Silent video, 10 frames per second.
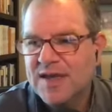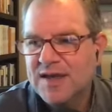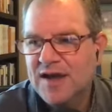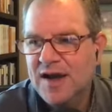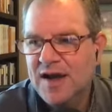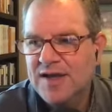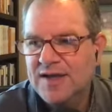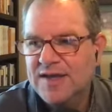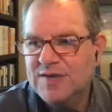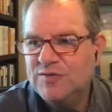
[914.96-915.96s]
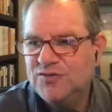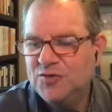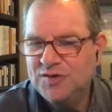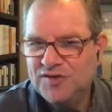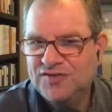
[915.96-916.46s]
Uh, he was
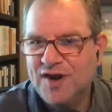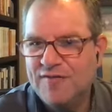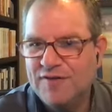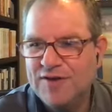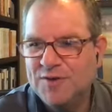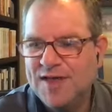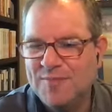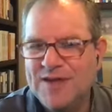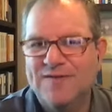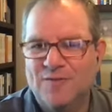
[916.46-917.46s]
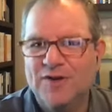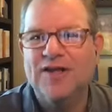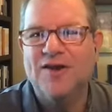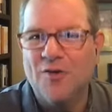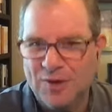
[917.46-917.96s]
doing discovery without me even
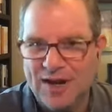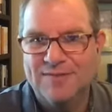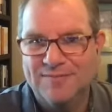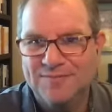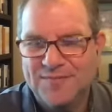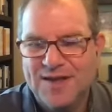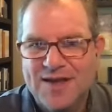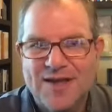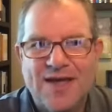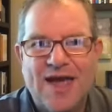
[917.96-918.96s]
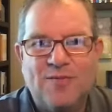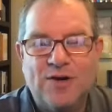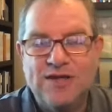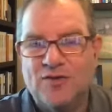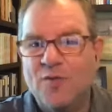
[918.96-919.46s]
really knowing it. Mm. And
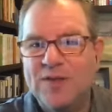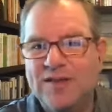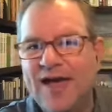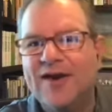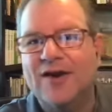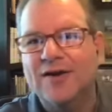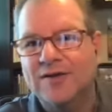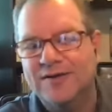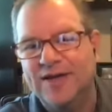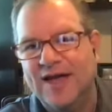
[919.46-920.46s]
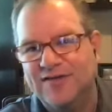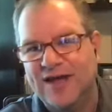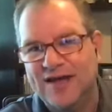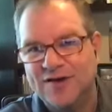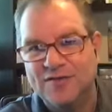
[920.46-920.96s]
what he told me later, as
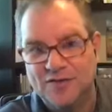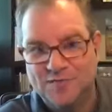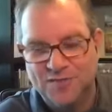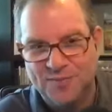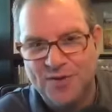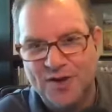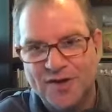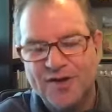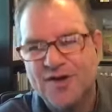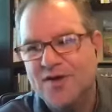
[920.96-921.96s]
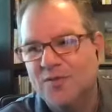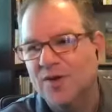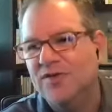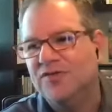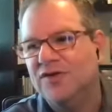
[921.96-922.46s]
I interviewed him for the book,
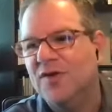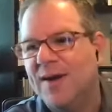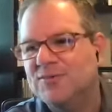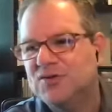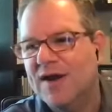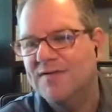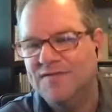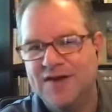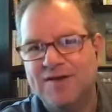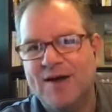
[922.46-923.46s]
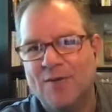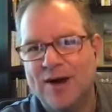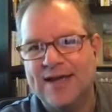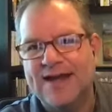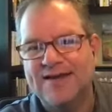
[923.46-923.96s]
was, you know, I'm trying to figure out what
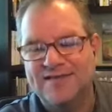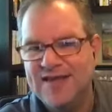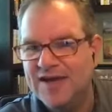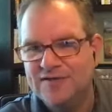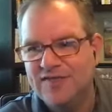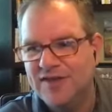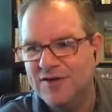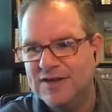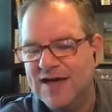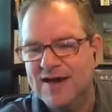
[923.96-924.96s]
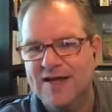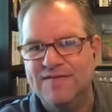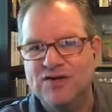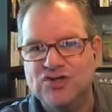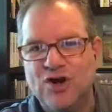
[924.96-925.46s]
I can, because he has a theory that if
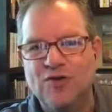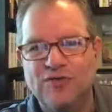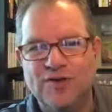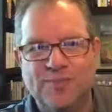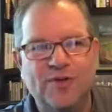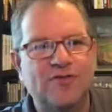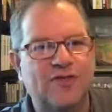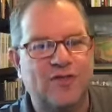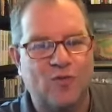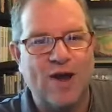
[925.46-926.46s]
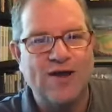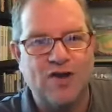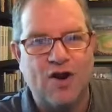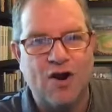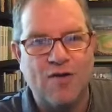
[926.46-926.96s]
he shows the person the right
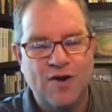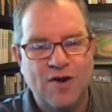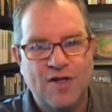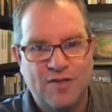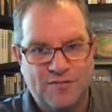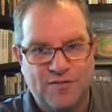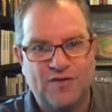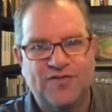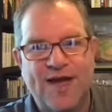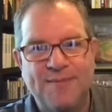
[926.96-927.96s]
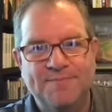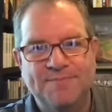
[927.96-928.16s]
car the first time,